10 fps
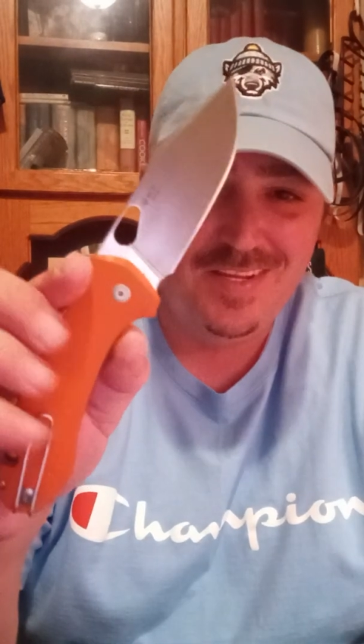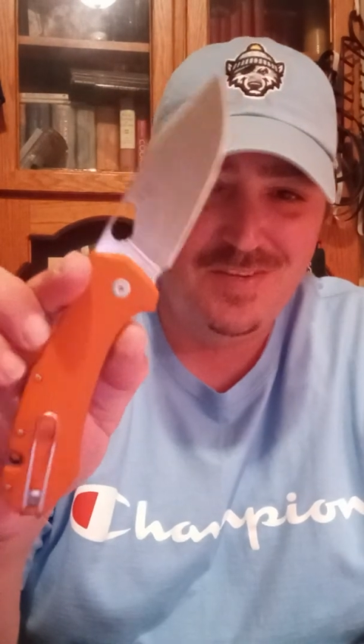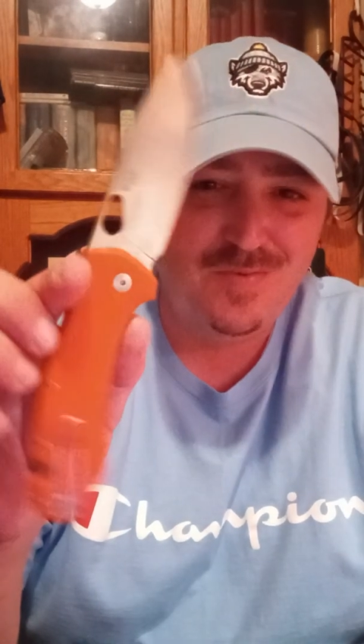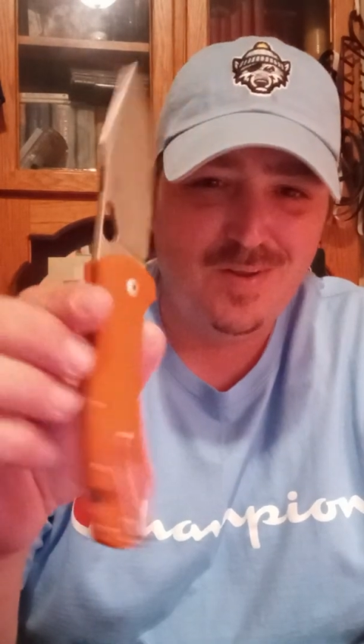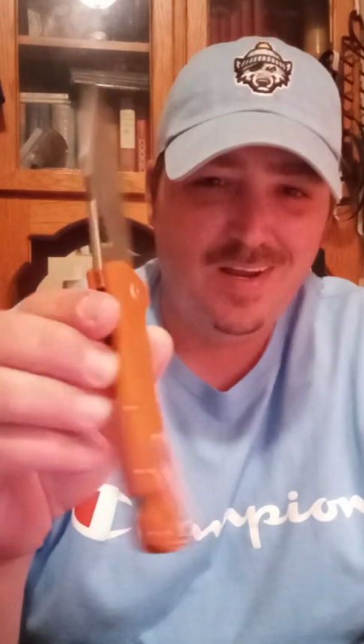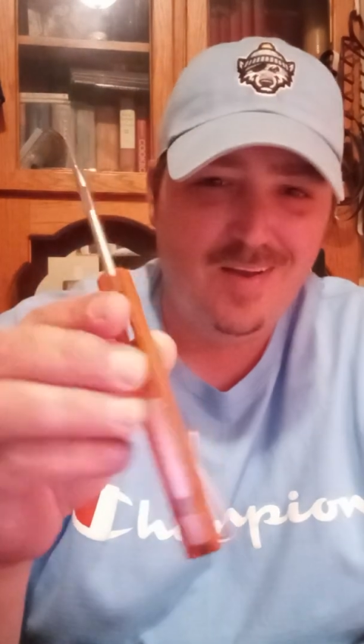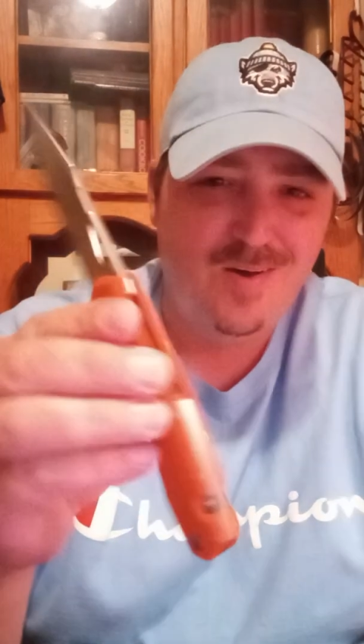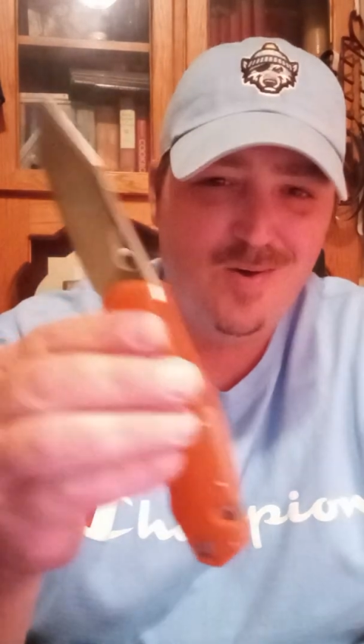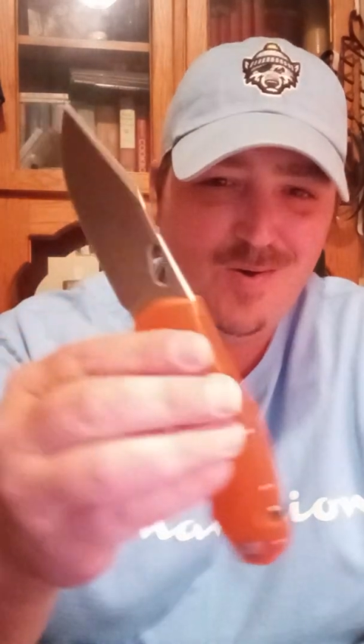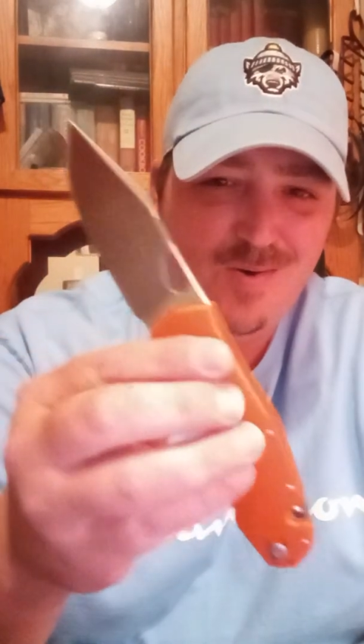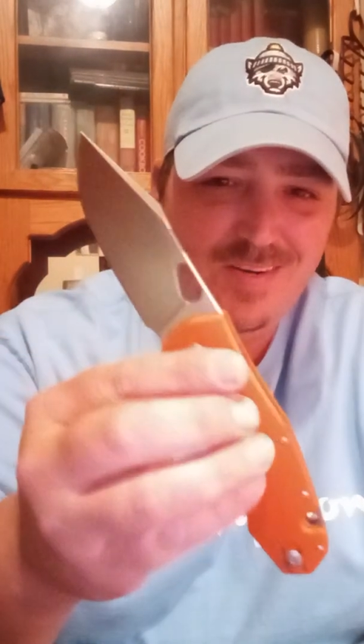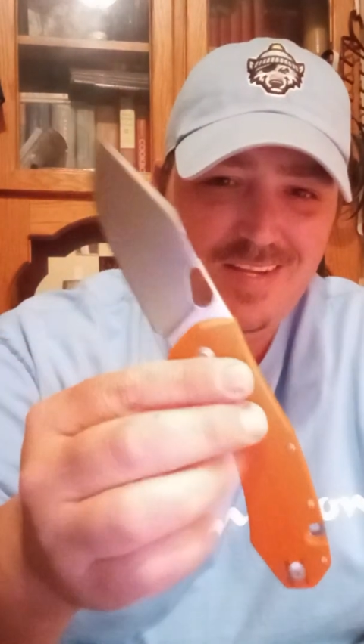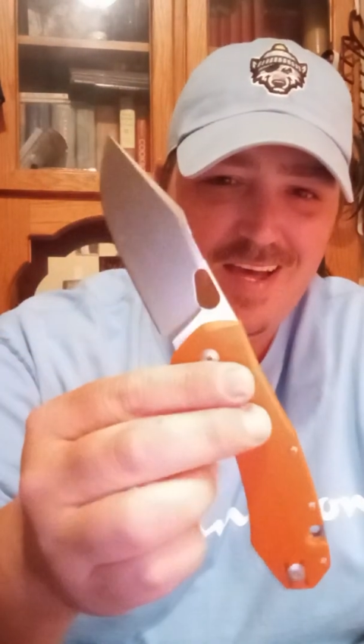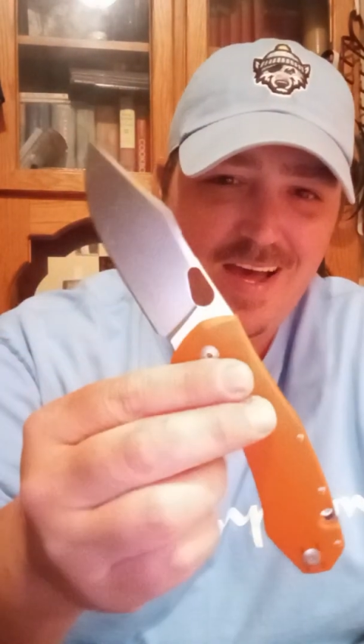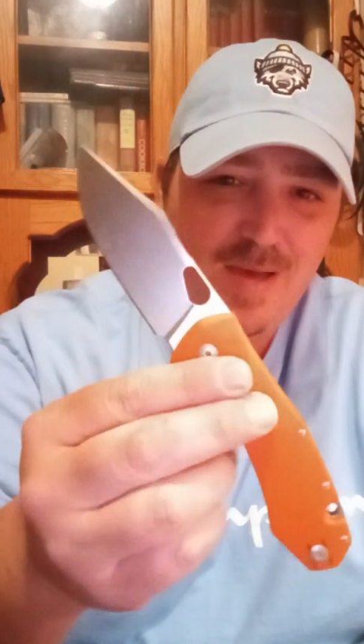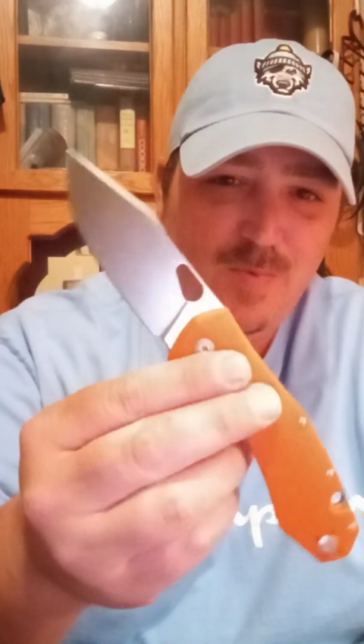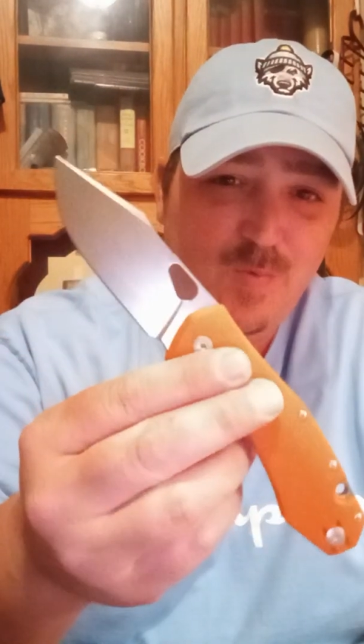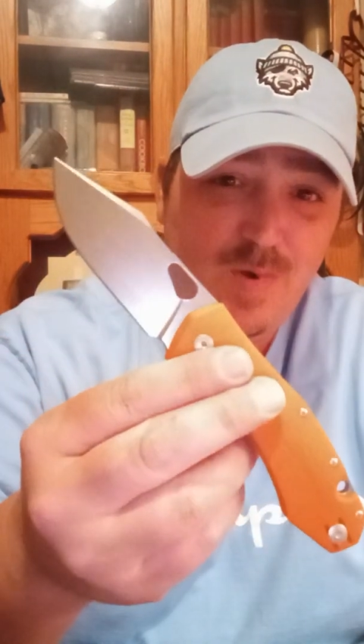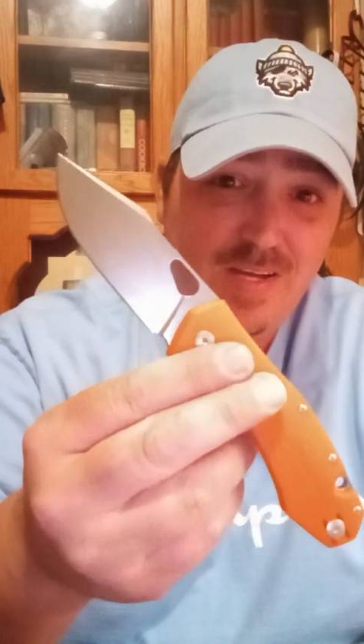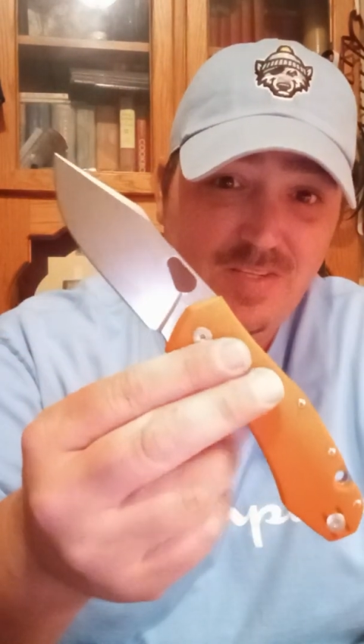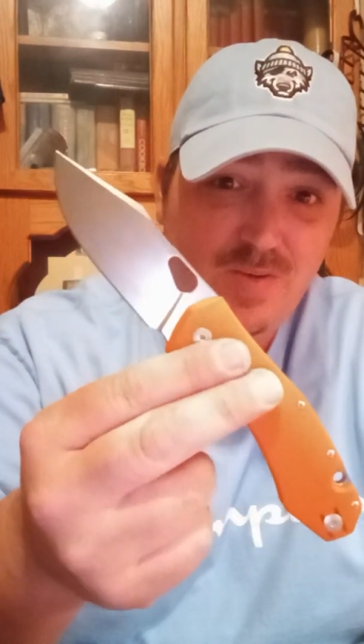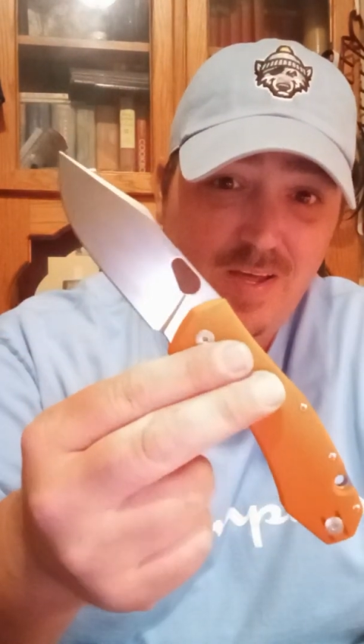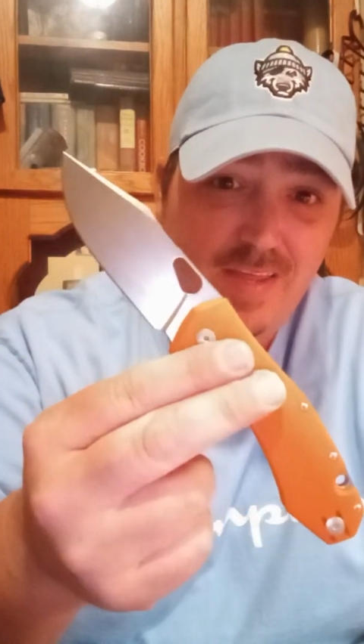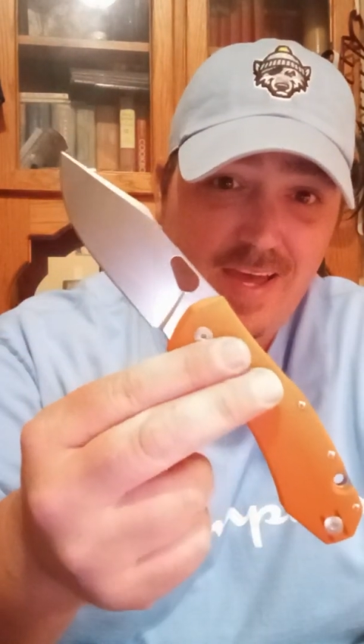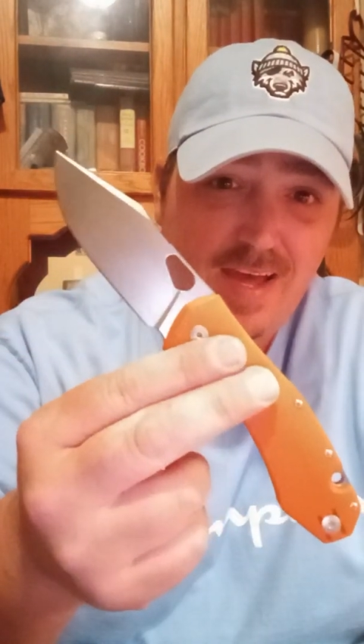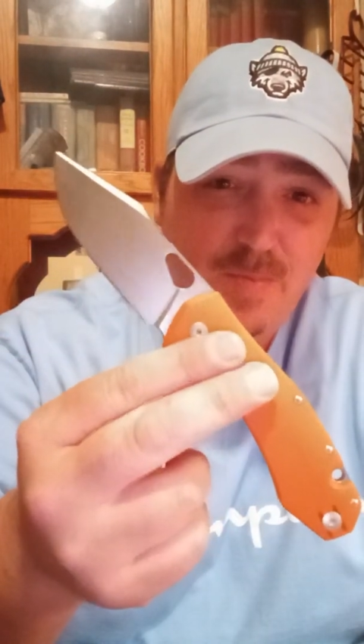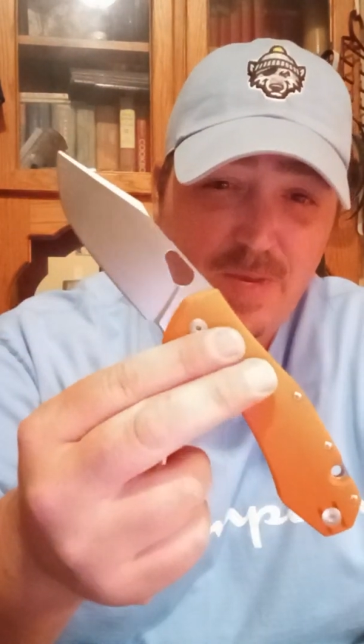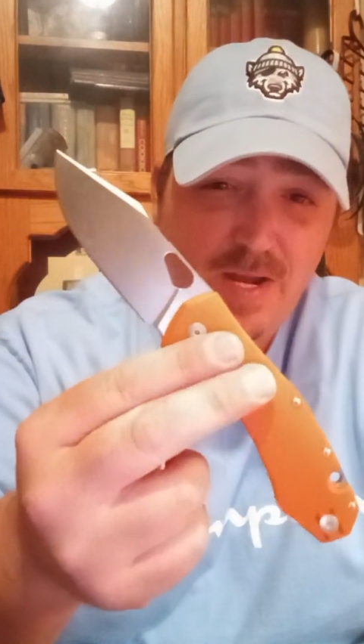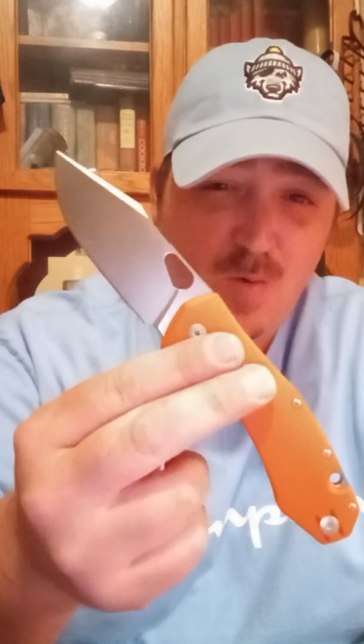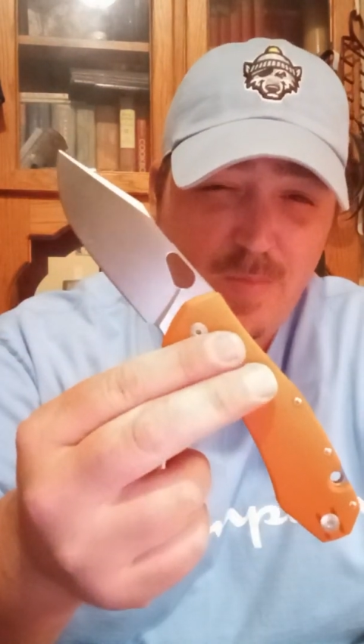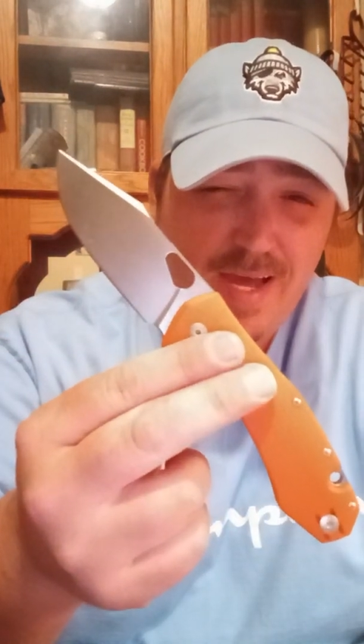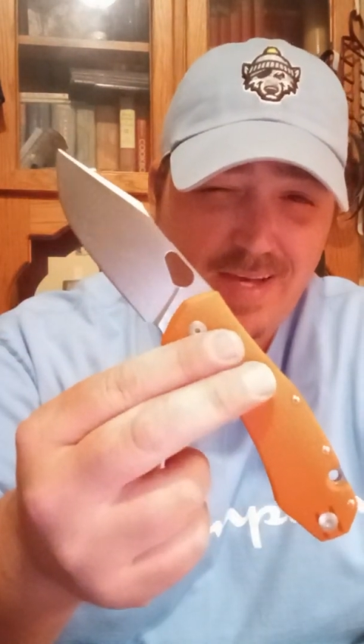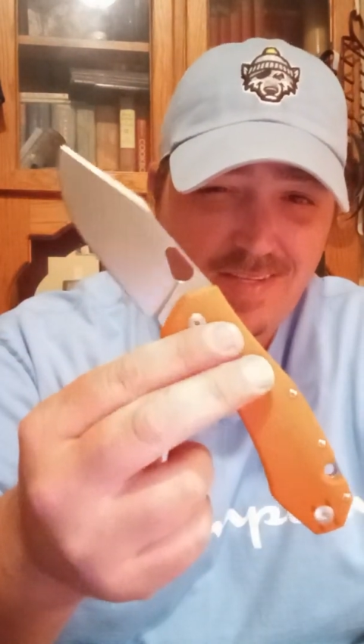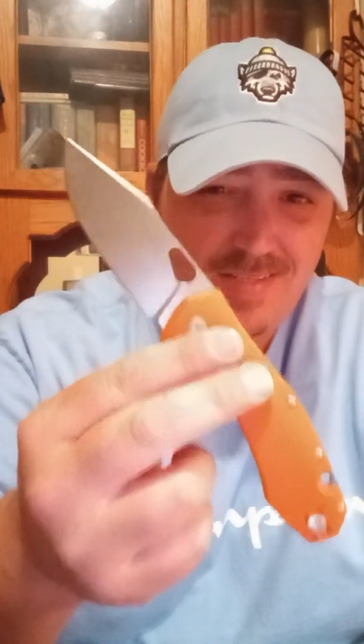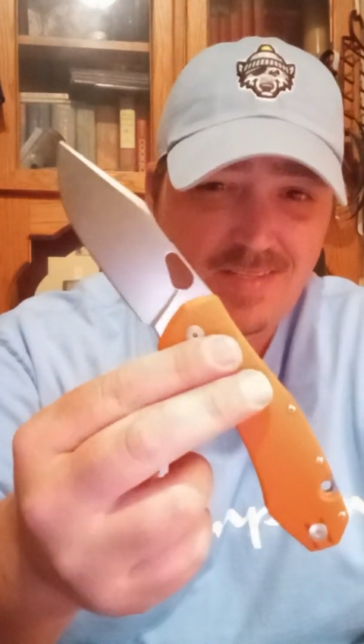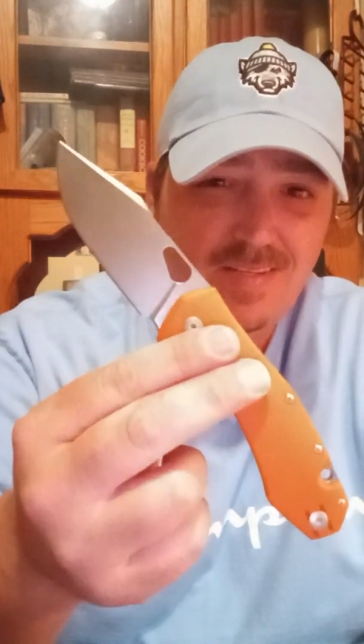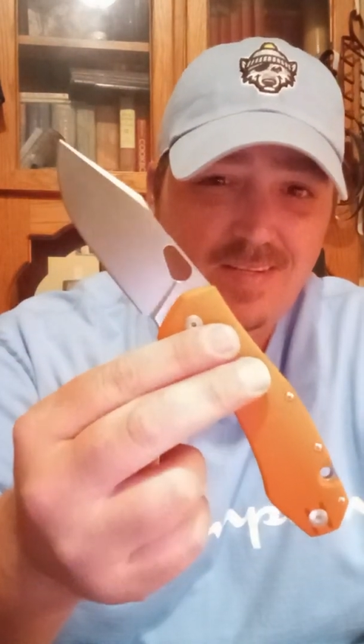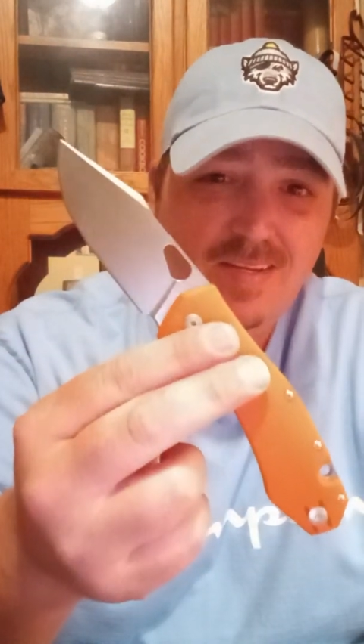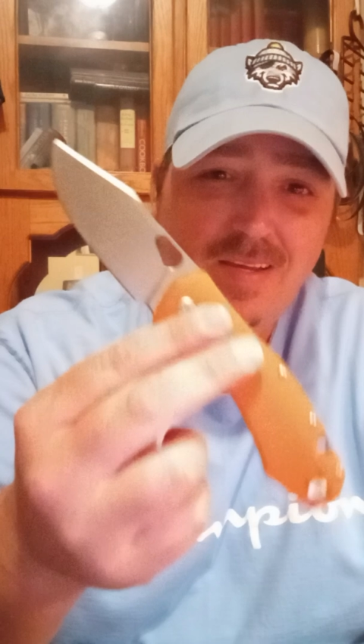these for a long time, and when I saw they had them in Elmax,